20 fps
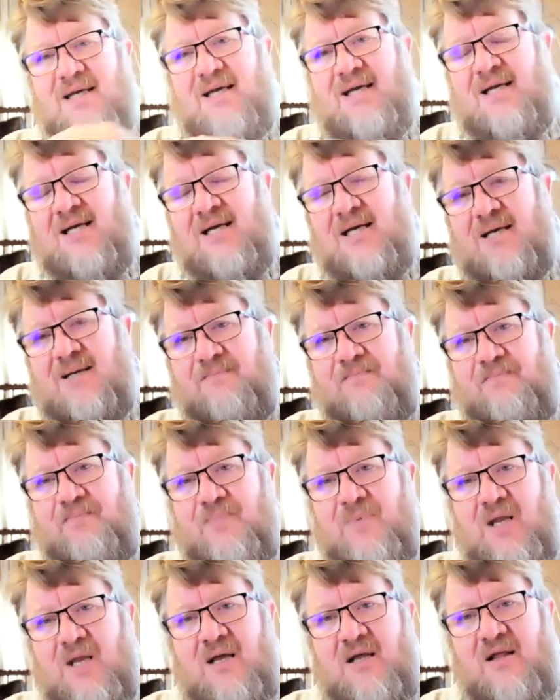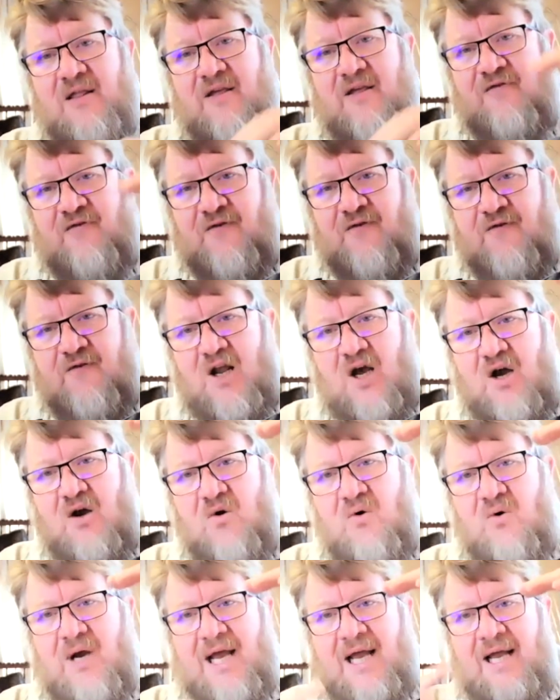in the
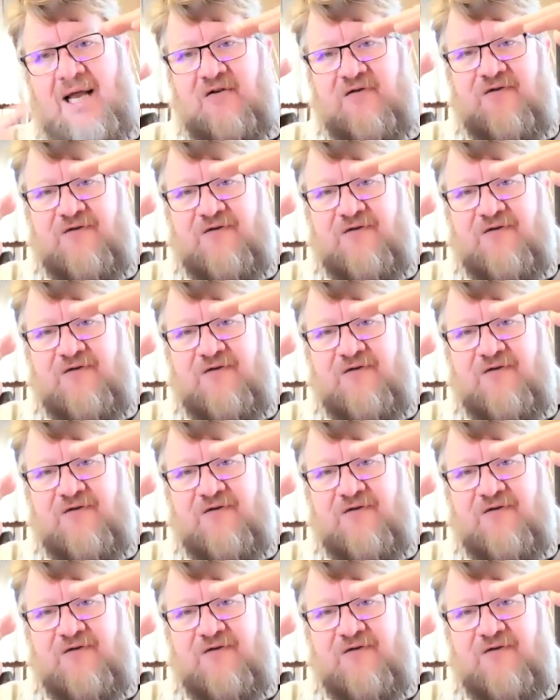flow and